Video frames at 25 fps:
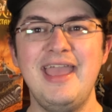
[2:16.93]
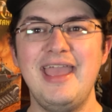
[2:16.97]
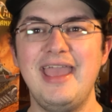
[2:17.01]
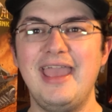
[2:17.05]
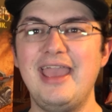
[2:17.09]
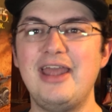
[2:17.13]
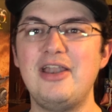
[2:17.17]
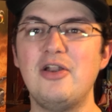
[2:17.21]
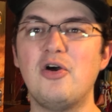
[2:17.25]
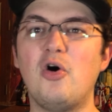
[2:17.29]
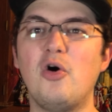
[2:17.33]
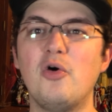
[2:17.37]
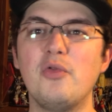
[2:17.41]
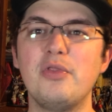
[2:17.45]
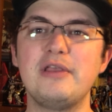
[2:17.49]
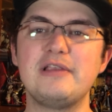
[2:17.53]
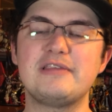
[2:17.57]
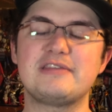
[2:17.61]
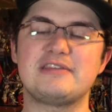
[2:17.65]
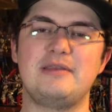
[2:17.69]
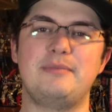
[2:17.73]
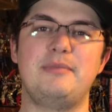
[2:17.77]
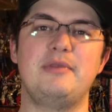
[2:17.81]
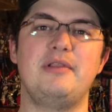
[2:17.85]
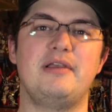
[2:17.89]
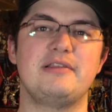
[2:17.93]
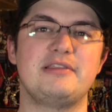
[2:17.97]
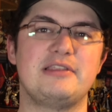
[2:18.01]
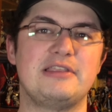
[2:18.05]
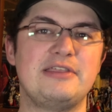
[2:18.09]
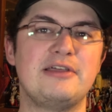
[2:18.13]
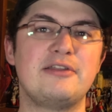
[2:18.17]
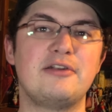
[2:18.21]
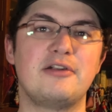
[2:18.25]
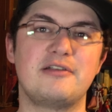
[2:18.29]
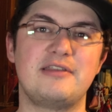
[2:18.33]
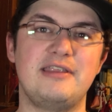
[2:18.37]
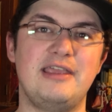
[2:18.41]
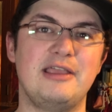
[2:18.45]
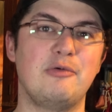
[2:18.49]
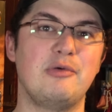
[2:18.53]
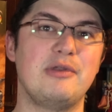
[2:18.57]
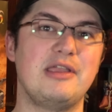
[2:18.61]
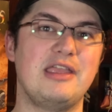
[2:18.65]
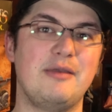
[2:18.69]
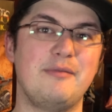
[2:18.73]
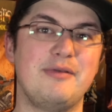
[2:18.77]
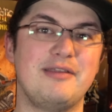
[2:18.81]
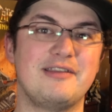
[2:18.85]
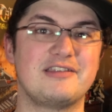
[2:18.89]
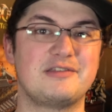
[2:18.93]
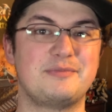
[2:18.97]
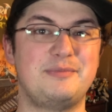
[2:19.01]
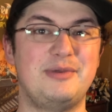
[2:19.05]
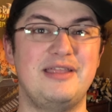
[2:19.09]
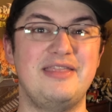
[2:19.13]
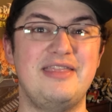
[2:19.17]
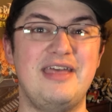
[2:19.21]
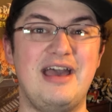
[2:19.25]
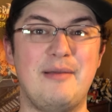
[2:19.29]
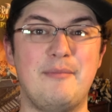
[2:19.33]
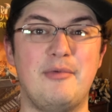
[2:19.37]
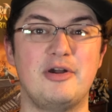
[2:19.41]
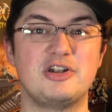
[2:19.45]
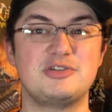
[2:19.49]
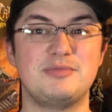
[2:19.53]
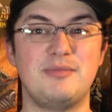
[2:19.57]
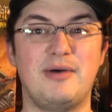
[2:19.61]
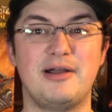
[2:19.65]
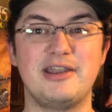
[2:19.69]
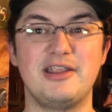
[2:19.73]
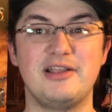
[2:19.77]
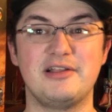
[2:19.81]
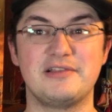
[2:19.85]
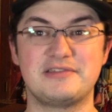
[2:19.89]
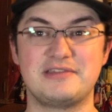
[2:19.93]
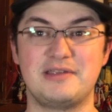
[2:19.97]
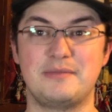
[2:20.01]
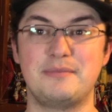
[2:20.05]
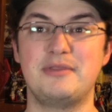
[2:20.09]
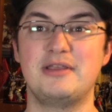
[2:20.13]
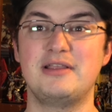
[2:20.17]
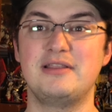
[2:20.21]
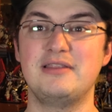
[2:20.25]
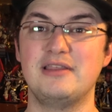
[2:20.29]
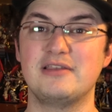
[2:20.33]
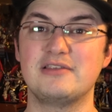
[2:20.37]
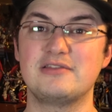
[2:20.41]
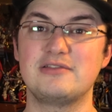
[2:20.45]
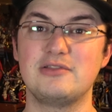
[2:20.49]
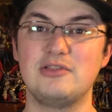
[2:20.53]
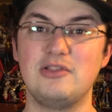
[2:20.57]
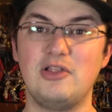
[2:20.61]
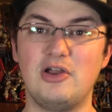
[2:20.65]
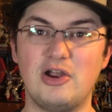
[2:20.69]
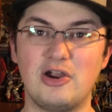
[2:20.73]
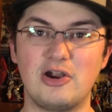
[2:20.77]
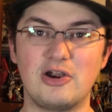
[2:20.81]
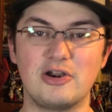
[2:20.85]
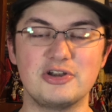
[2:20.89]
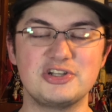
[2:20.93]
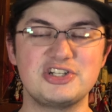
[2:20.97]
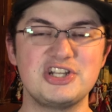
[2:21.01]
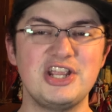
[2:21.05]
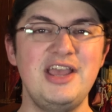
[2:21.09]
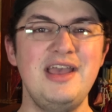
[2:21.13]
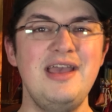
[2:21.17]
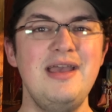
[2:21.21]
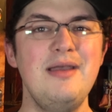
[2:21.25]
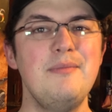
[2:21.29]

And only something like the Thunder Tank would get me to spend that much money on something this large.